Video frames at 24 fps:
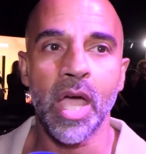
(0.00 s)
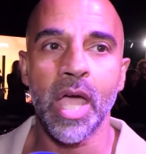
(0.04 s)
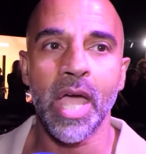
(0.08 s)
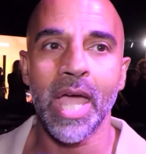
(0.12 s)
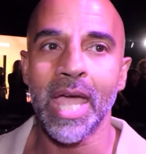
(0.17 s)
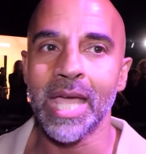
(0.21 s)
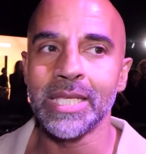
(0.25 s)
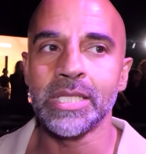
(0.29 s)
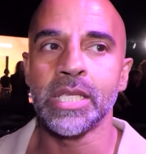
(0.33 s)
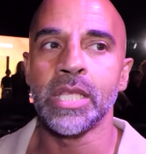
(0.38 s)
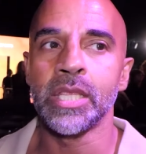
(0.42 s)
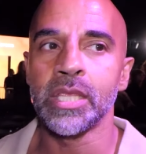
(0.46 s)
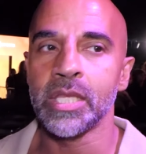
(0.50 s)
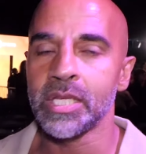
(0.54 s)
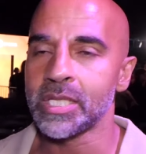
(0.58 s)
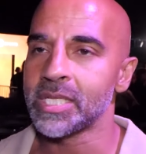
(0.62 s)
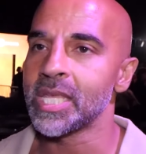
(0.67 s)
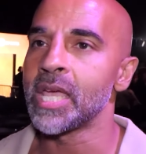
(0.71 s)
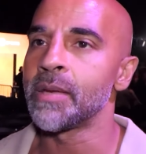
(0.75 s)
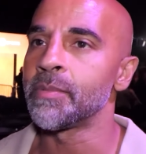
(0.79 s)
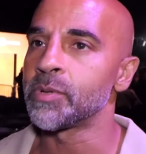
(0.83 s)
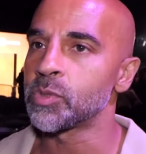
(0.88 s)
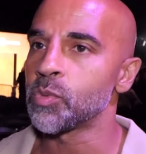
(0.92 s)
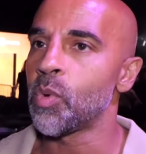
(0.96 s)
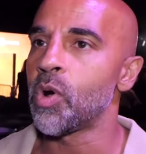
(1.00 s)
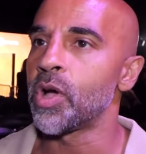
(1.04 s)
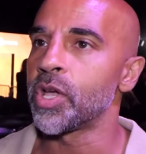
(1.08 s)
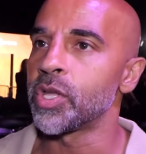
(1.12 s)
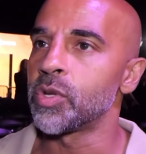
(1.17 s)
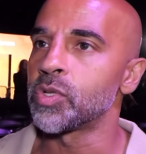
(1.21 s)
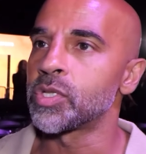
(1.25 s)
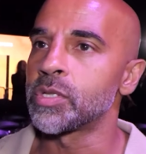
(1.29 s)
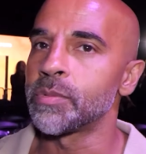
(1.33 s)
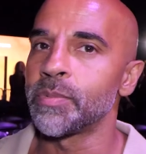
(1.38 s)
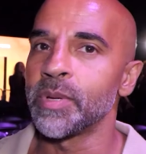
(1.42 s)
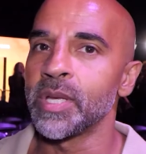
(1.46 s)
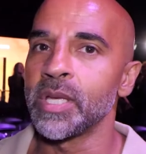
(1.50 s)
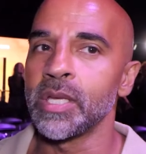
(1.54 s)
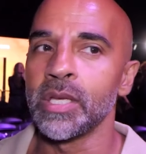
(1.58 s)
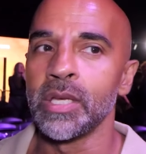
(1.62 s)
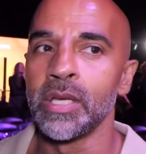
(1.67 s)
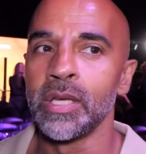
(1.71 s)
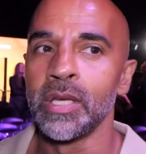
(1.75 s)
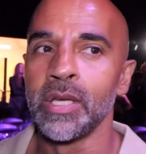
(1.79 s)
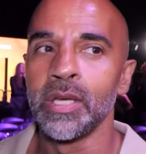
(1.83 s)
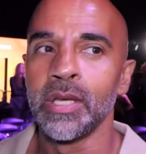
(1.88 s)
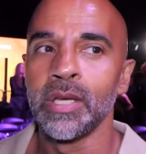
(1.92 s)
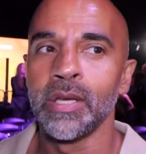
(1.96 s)
isn't the same as what it used to be.
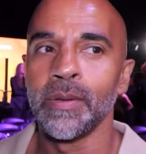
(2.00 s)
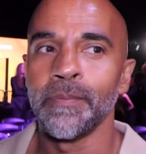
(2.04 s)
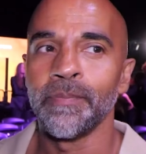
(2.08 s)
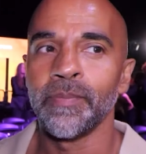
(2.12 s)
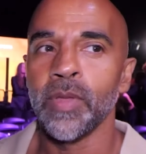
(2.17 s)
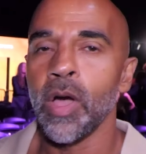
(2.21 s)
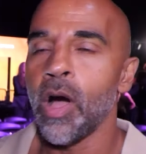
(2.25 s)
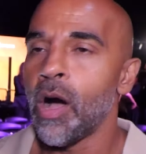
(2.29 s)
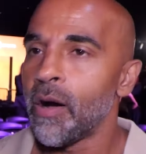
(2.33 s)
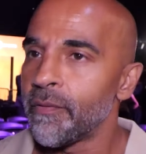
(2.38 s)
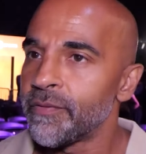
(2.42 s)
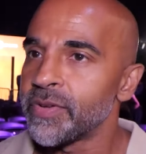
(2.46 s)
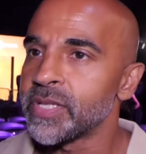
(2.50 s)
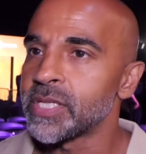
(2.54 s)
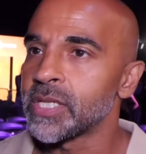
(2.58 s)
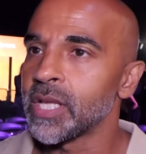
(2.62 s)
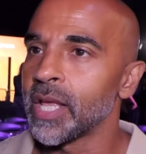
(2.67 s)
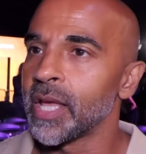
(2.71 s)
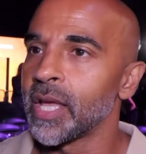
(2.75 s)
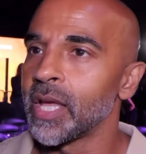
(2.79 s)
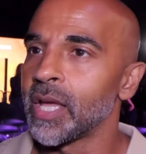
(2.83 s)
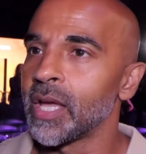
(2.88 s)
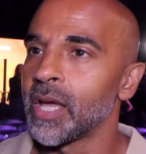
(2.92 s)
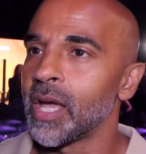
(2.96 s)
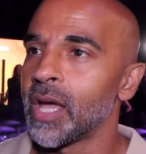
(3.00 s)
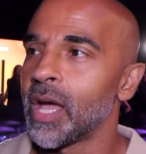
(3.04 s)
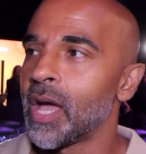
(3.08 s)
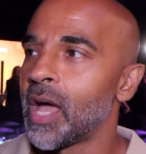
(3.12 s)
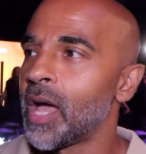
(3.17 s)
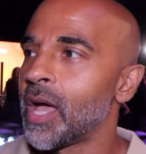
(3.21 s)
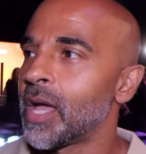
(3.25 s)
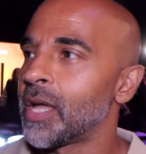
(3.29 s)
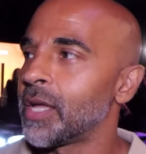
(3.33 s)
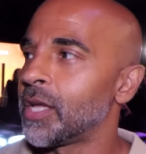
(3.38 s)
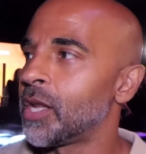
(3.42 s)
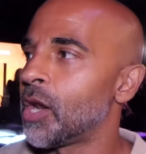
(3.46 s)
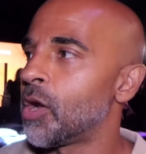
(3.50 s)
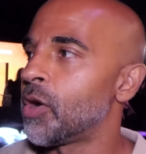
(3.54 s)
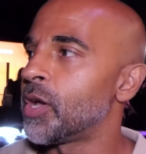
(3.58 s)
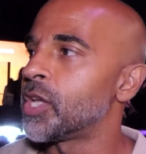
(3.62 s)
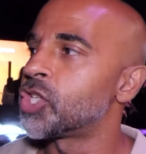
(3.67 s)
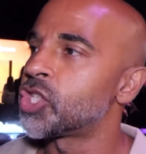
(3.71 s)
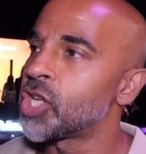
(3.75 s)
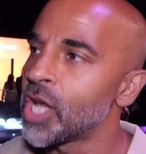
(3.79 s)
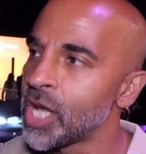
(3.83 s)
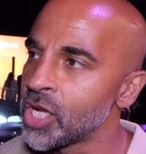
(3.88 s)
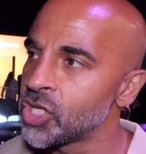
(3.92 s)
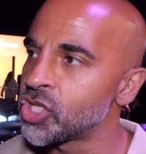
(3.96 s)
Obviously, you know, he
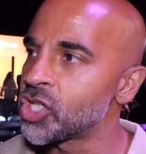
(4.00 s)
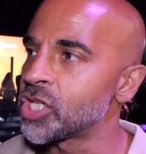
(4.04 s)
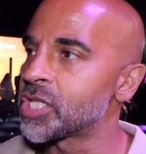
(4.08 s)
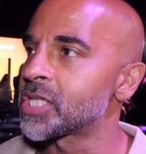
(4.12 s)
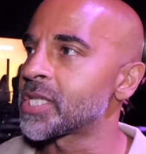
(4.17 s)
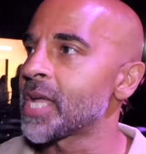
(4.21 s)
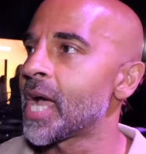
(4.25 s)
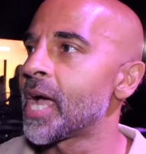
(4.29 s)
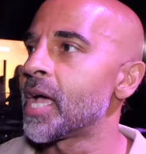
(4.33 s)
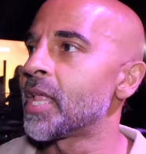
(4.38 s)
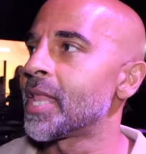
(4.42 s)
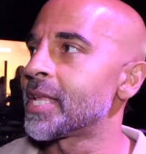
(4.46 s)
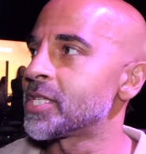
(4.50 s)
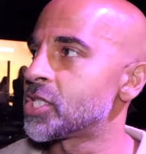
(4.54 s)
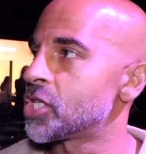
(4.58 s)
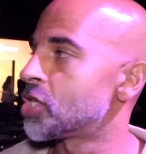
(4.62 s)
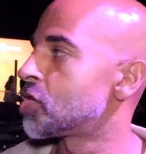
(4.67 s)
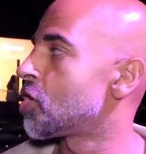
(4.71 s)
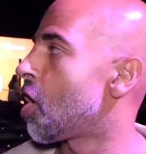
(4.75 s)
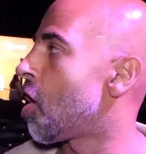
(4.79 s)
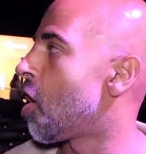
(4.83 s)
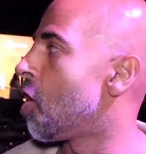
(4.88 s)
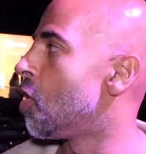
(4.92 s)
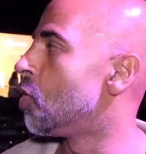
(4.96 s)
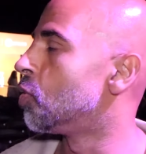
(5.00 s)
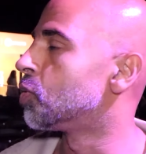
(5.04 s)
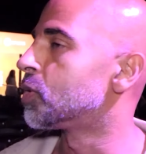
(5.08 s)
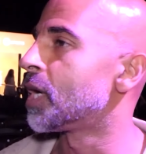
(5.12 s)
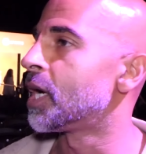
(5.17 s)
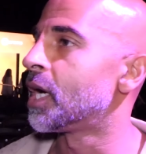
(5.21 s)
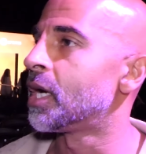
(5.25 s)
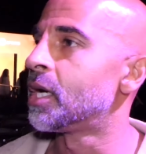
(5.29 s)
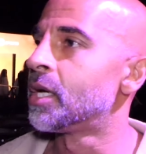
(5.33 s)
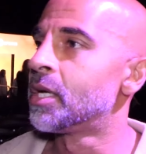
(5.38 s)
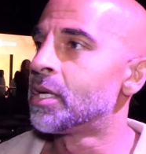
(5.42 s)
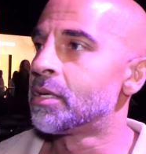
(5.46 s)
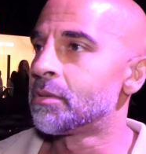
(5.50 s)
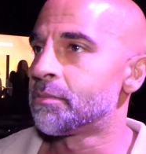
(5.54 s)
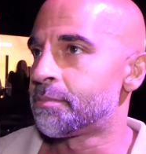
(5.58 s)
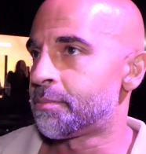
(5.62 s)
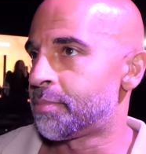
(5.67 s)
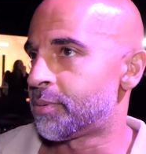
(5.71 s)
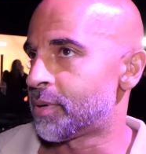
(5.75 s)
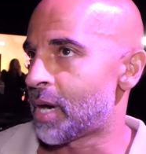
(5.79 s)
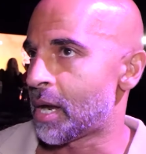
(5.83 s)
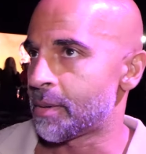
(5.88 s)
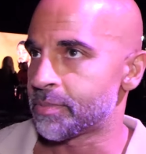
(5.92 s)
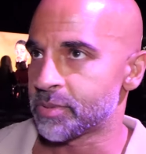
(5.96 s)
changed his style as he got older
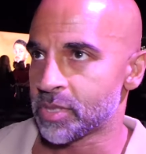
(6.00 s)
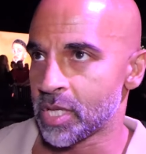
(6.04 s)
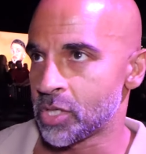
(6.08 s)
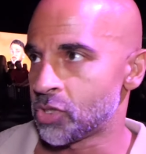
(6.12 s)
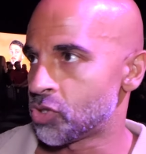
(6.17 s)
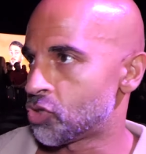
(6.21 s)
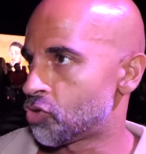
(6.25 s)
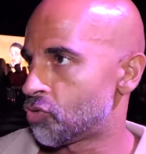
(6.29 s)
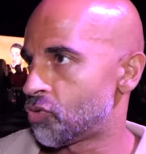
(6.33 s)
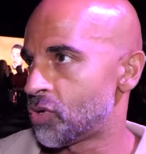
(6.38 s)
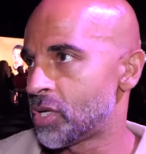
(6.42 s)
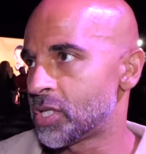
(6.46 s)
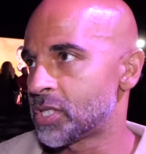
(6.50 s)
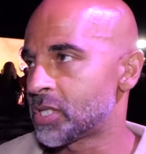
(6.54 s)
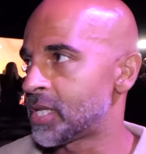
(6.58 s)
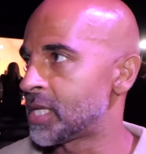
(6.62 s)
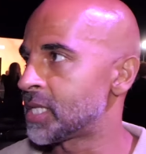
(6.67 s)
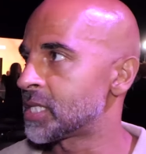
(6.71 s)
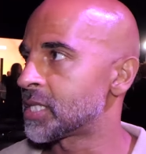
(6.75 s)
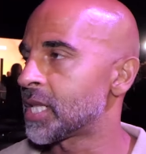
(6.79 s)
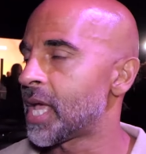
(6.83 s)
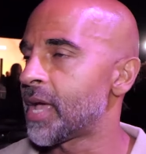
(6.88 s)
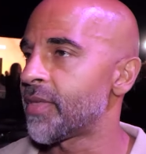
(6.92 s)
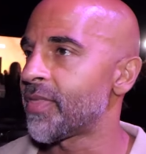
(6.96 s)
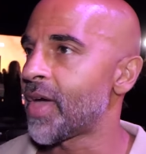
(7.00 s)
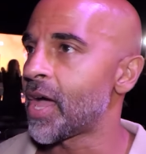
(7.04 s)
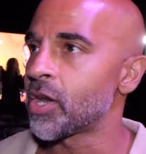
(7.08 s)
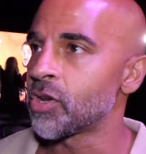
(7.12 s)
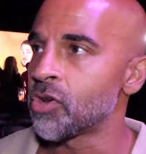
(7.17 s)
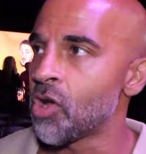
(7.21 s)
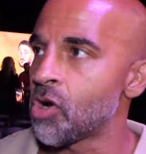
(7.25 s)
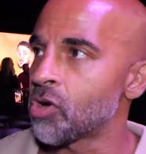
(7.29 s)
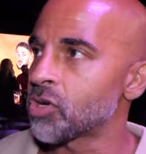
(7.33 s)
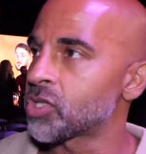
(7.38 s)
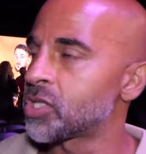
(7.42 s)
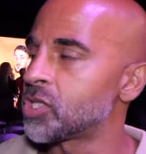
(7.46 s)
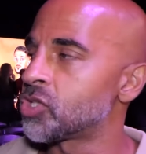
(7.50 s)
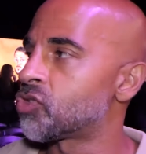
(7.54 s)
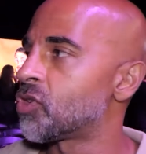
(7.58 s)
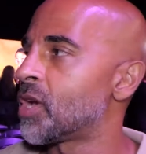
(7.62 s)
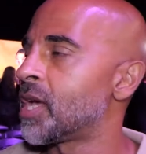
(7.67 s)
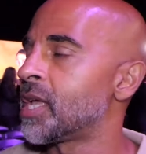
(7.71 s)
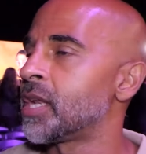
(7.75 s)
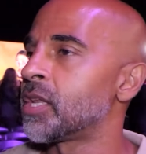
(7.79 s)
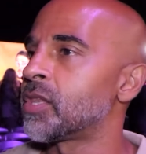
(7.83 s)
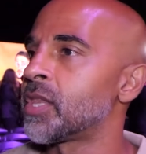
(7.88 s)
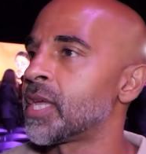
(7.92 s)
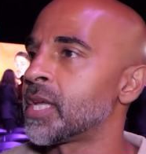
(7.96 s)
perhaps injuries, things like that, knocks and
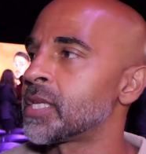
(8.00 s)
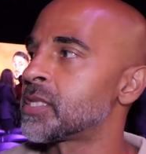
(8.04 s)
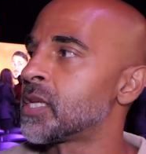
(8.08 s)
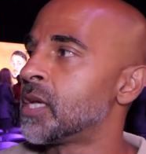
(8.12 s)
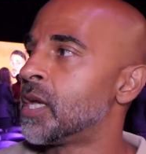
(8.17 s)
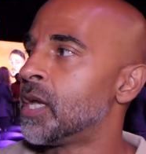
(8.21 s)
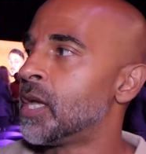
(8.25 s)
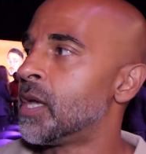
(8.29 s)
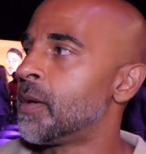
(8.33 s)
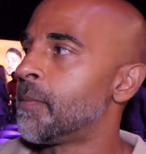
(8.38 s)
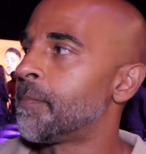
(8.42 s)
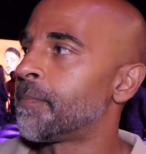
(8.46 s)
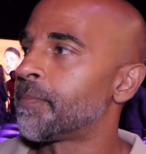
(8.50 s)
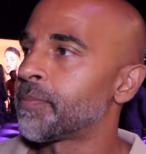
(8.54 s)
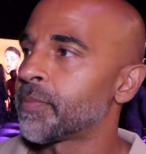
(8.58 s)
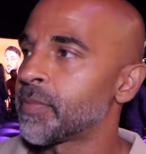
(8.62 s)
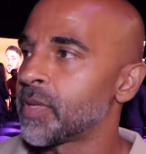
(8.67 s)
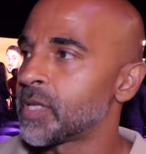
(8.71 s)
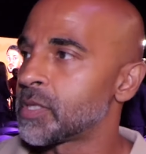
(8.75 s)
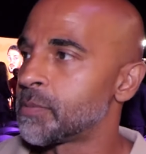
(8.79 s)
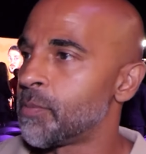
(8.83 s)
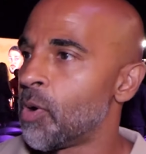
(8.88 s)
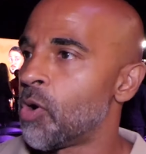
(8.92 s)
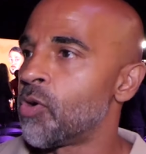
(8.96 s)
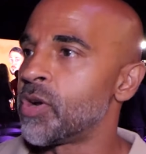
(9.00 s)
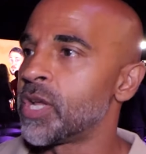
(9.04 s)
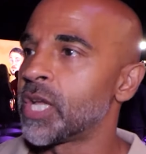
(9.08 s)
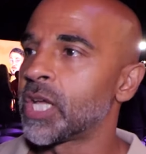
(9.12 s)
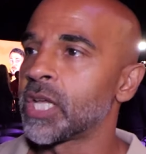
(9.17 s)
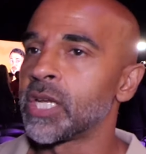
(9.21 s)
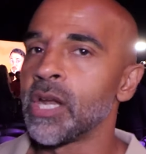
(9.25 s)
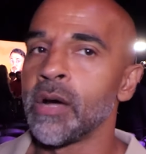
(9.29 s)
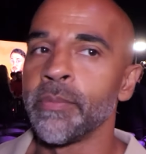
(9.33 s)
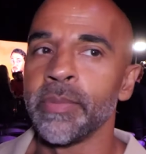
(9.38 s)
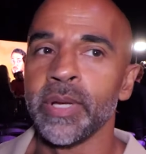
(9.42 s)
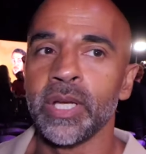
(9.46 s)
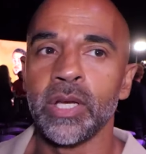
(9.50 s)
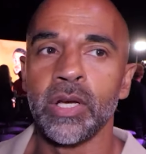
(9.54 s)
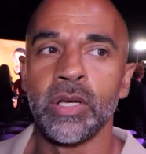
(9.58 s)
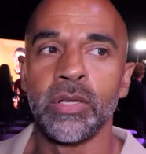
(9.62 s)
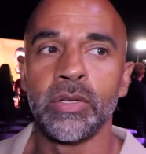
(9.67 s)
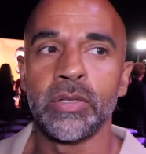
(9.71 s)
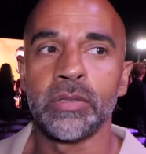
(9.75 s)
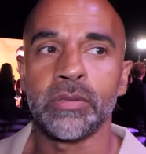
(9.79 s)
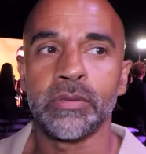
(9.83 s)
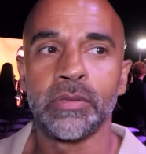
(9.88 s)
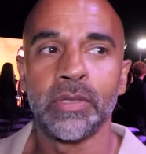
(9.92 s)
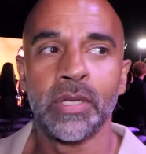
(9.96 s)
chain things. It's more
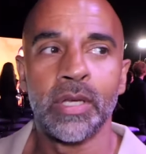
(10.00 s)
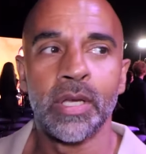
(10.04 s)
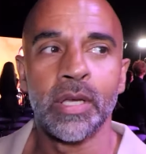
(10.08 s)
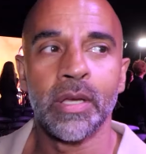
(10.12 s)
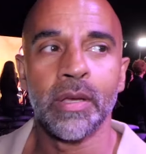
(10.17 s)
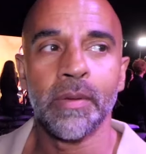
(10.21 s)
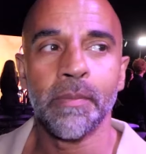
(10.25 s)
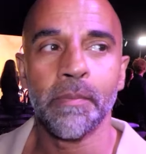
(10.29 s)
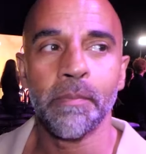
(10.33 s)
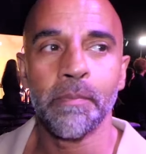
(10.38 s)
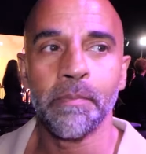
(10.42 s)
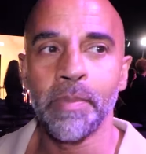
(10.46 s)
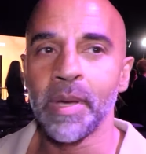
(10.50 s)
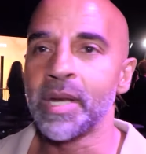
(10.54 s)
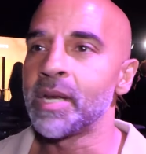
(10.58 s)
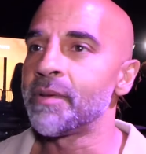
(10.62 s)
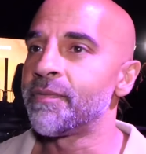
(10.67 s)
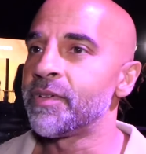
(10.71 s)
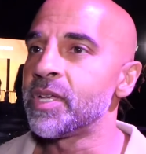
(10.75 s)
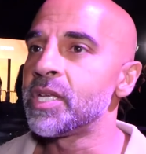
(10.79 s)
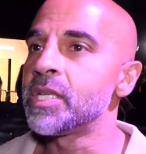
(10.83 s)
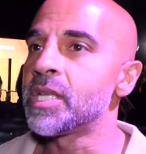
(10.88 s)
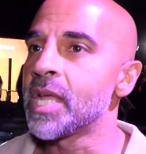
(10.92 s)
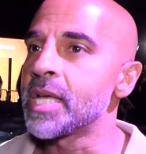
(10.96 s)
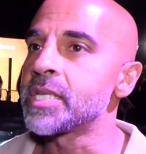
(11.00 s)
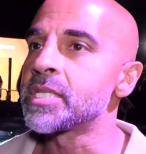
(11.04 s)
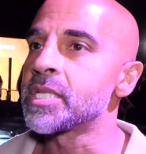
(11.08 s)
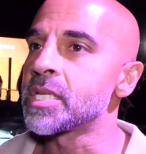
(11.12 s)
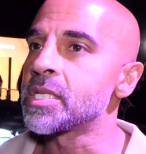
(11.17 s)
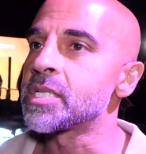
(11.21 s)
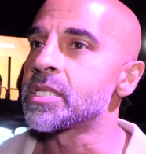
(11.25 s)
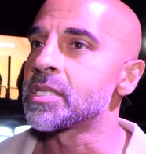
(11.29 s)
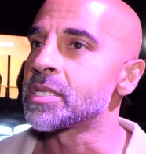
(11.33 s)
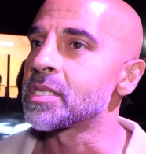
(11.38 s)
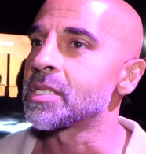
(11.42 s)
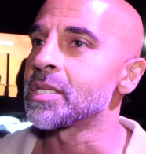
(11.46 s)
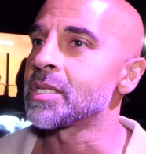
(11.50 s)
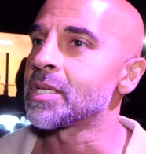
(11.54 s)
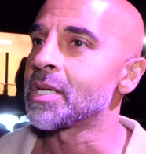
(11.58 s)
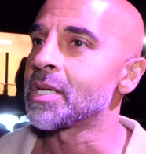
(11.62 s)
economical. Benavidez is